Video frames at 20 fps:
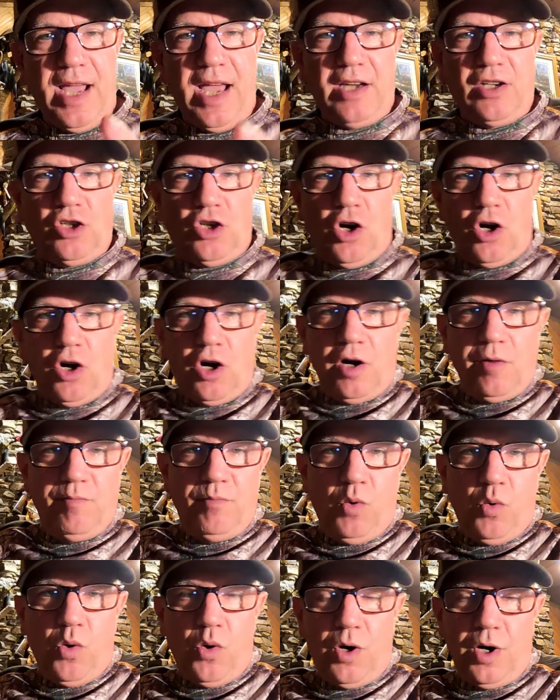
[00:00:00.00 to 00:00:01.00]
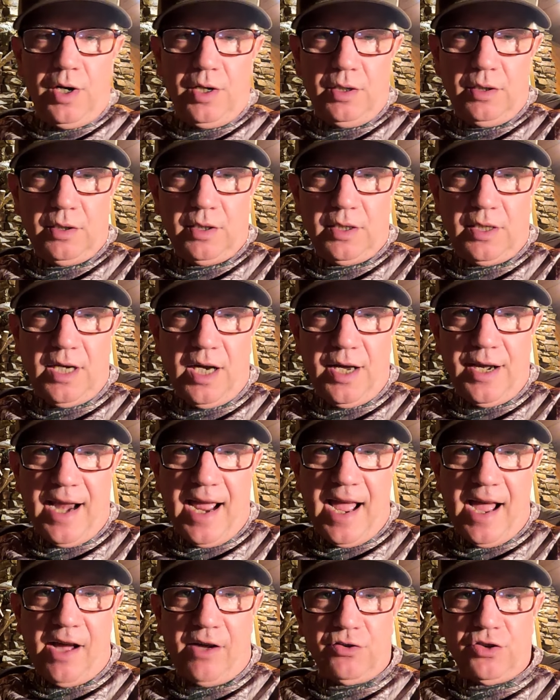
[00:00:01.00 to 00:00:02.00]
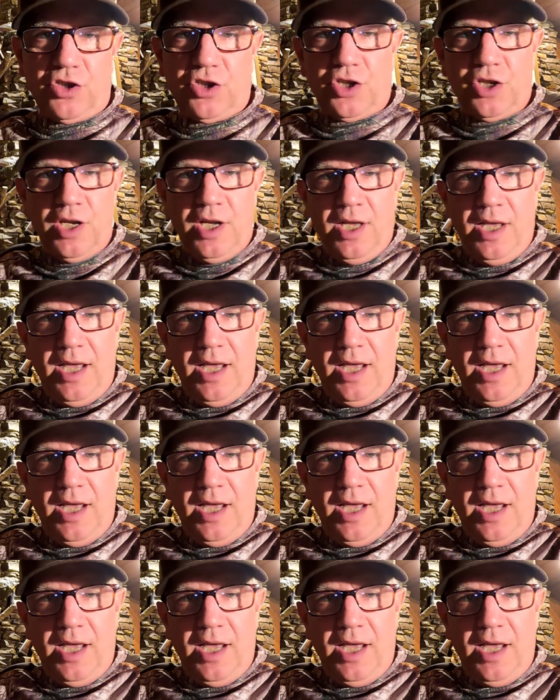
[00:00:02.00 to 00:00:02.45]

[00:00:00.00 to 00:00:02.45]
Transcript: had cardboard cutouts